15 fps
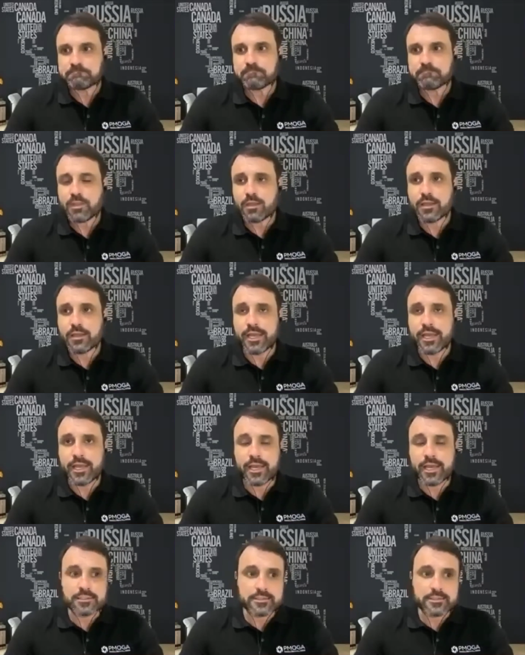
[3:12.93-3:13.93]

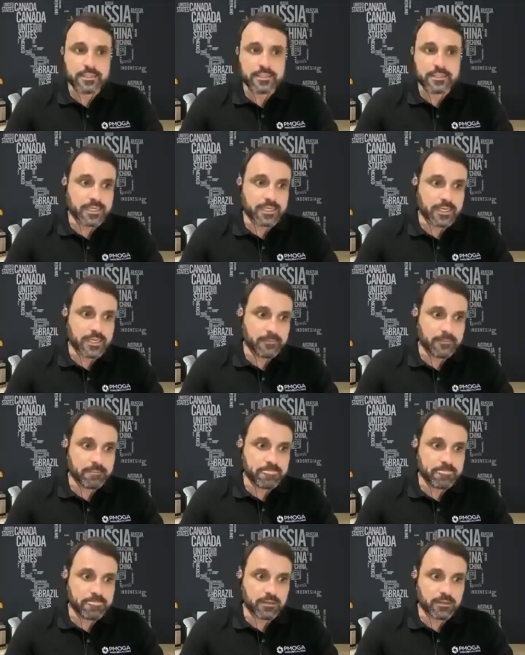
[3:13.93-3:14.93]
And
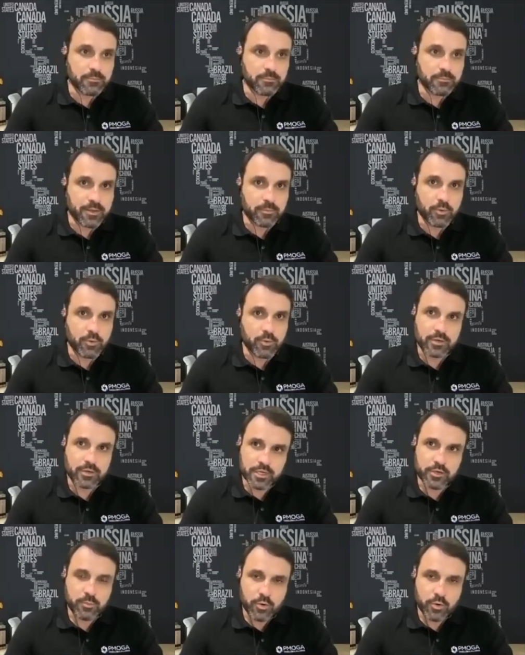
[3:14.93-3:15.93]
a little
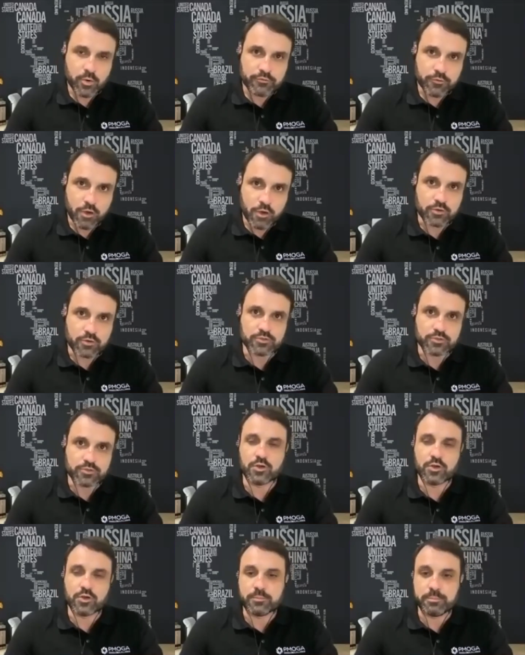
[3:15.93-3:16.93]
more focused
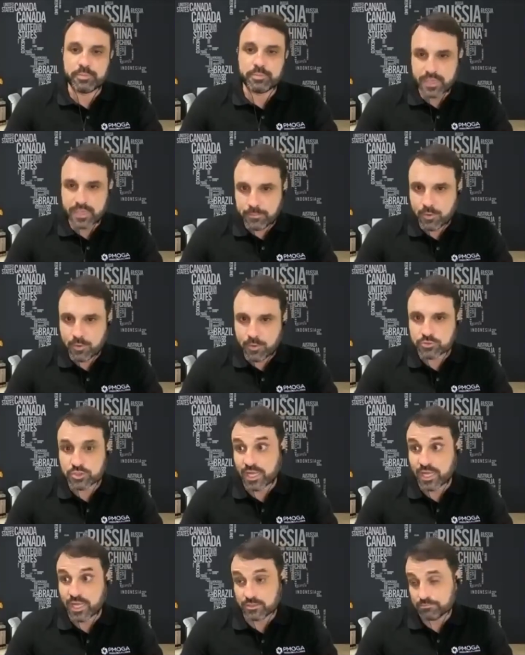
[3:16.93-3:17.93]
on PMOs. That
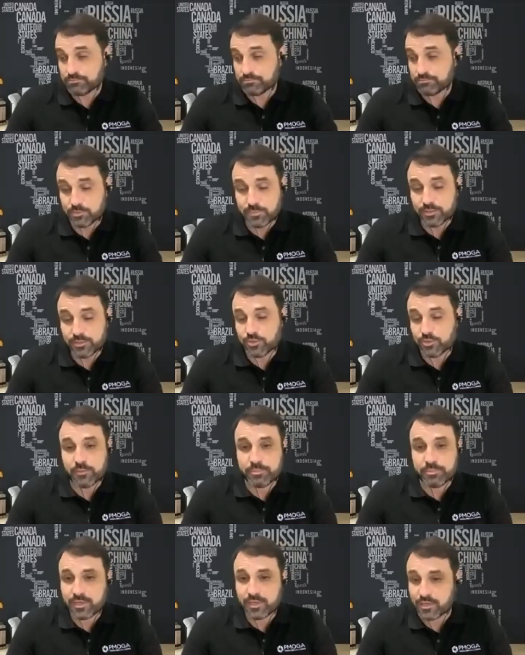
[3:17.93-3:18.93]
is my
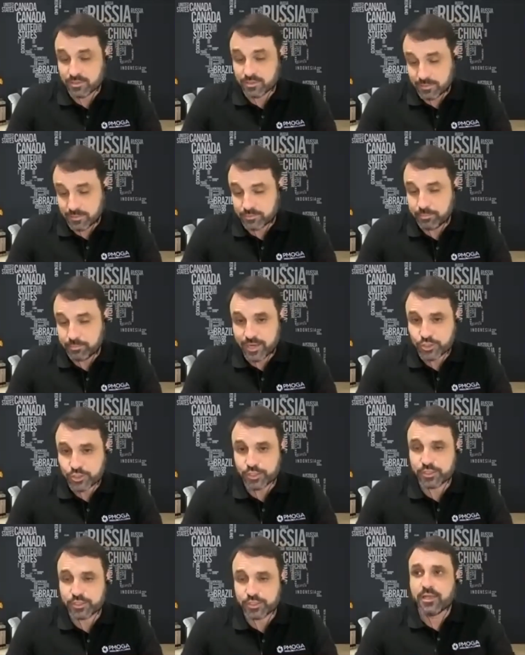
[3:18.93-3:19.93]
topic, is my
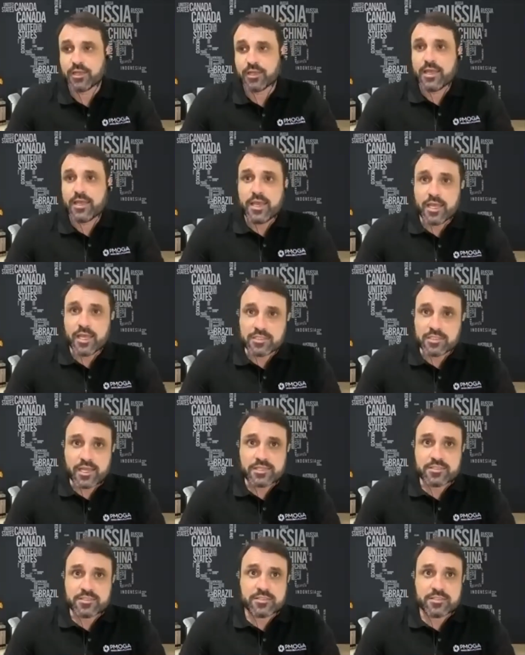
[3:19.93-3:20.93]
passion in the
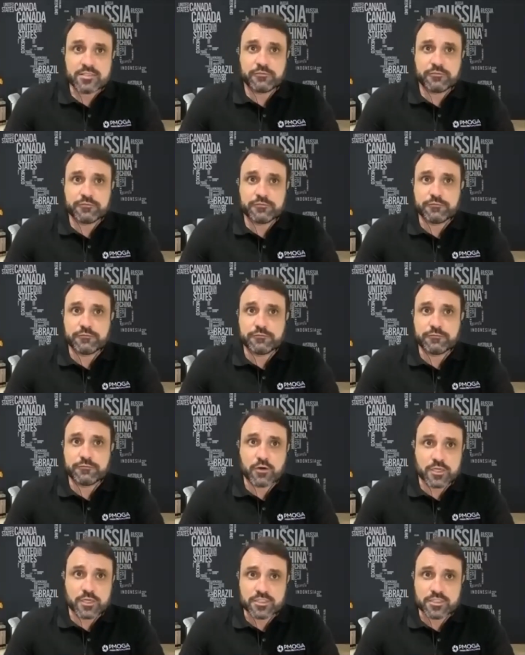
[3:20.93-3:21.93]
last
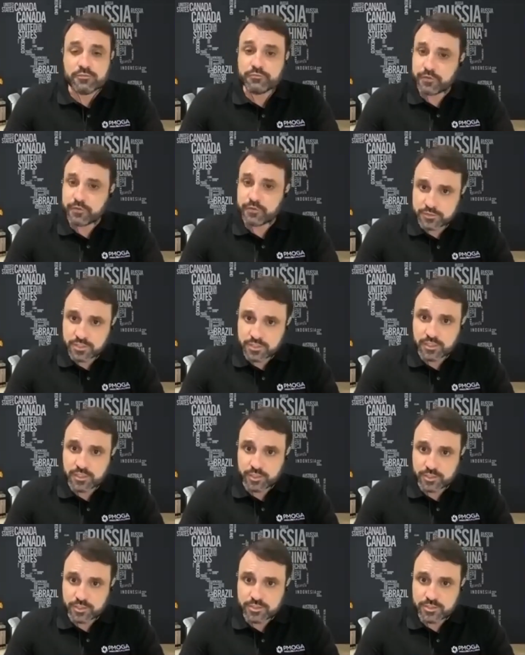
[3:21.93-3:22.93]
14, 15
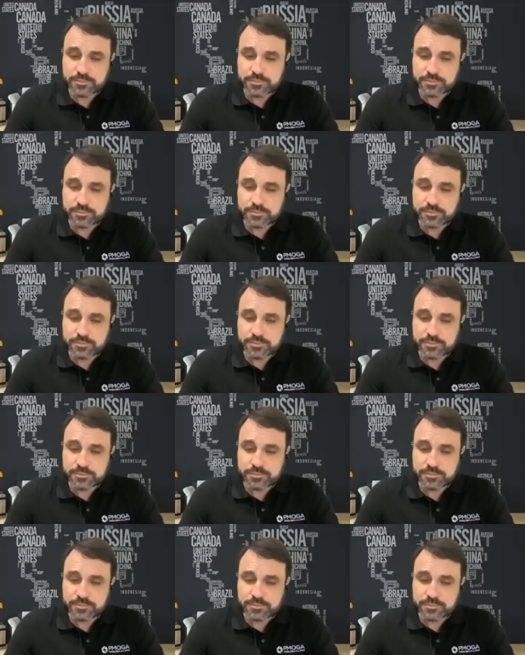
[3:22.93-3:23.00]
years.